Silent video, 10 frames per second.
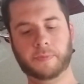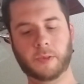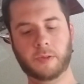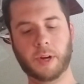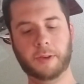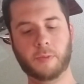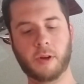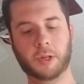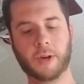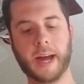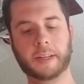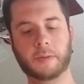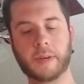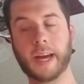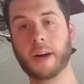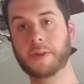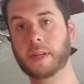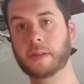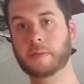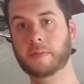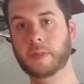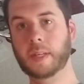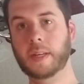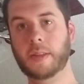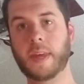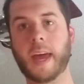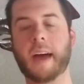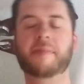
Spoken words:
Darth Maul tracks him down, and they have